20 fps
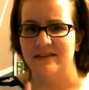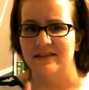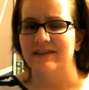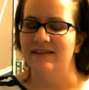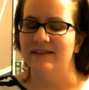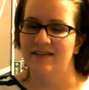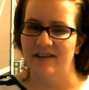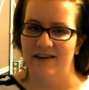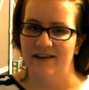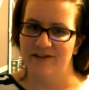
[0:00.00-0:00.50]

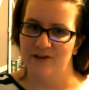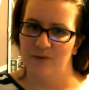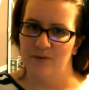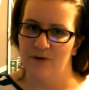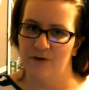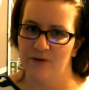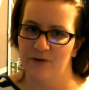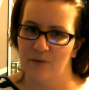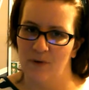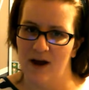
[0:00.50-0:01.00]
it such a
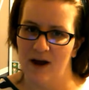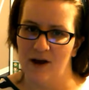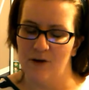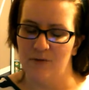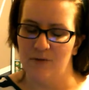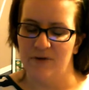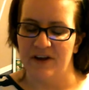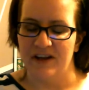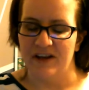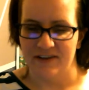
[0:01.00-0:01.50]
worthwhile
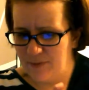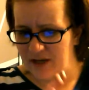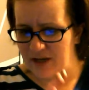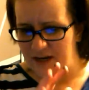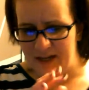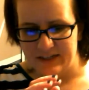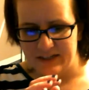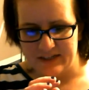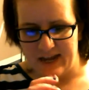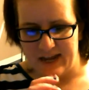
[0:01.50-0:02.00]
read. I
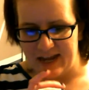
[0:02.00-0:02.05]
mean,